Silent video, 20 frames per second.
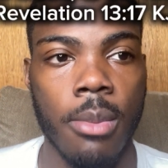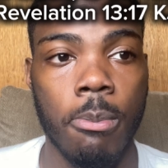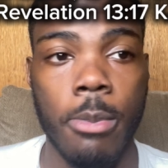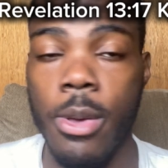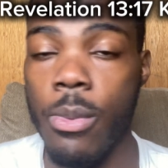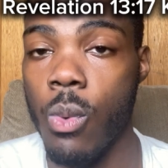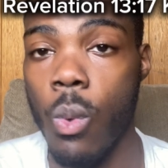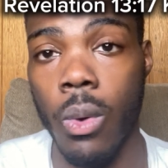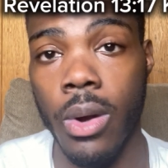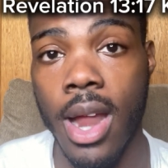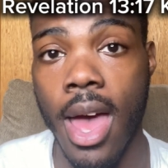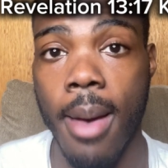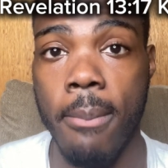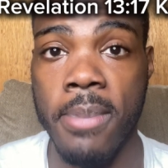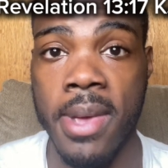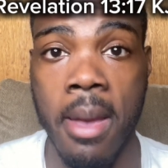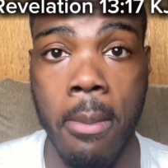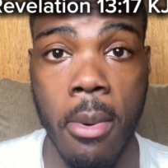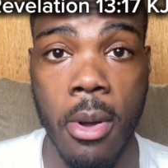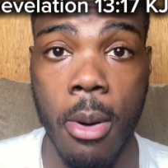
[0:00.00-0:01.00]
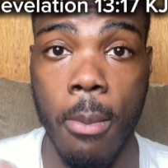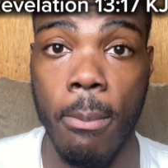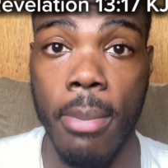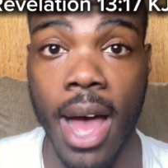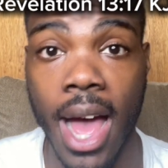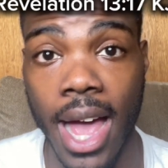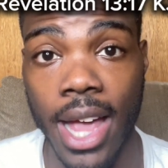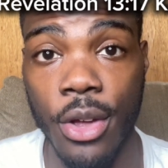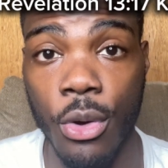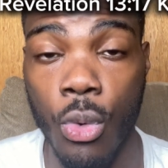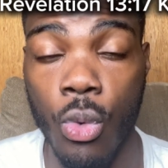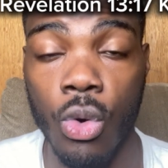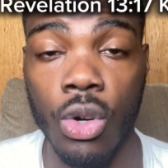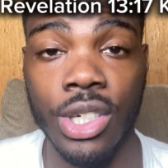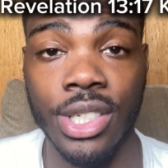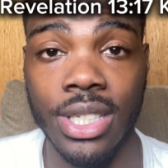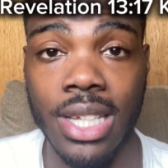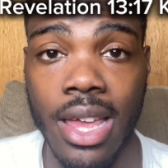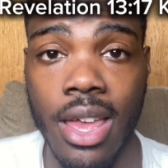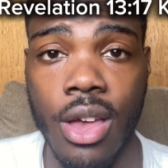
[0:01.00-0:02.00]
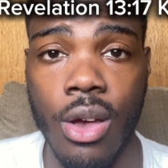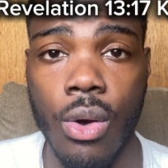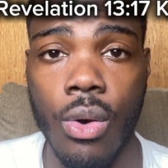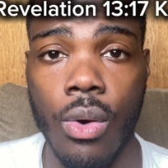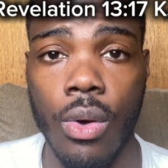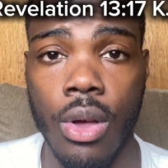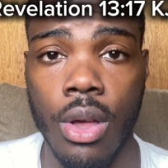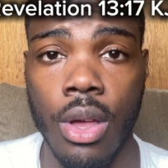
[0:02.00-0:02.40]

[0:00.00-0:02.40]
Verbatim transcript: people will not be able to buy or sell,